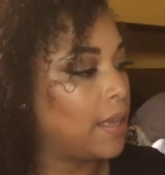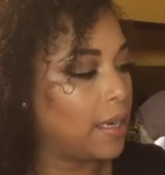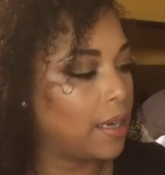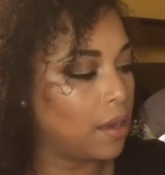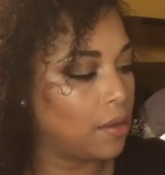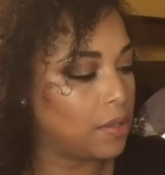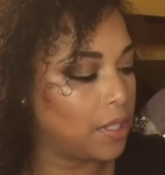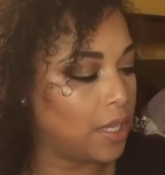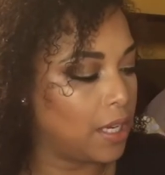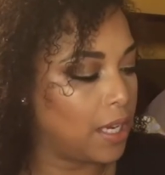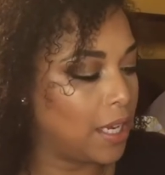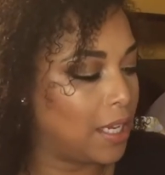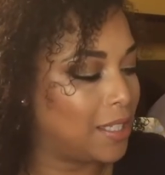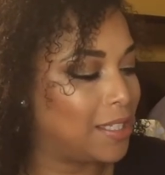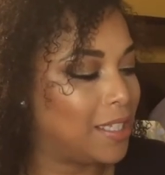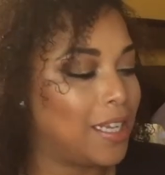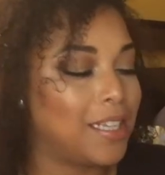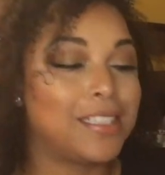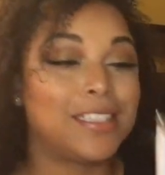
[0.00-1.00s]
that it goes in. It
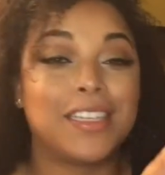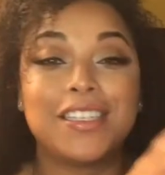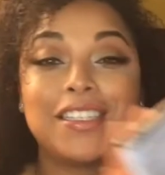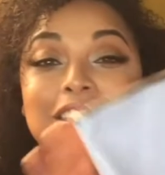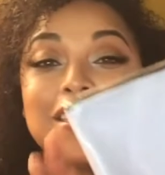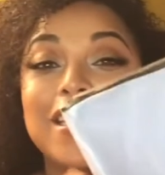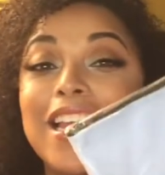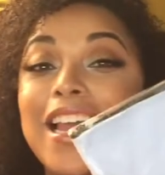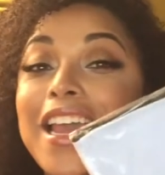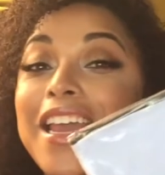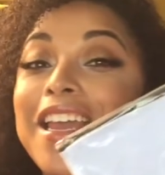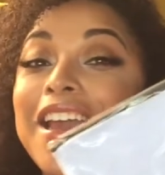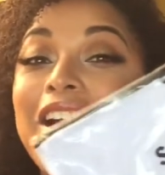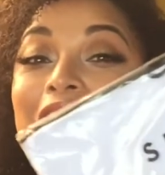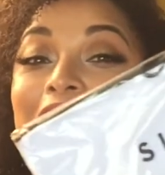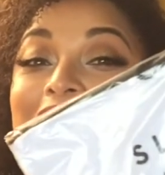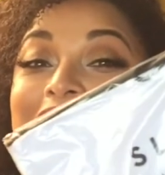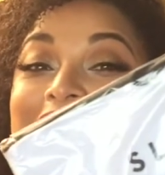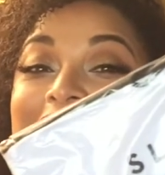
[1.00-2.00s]
says slay all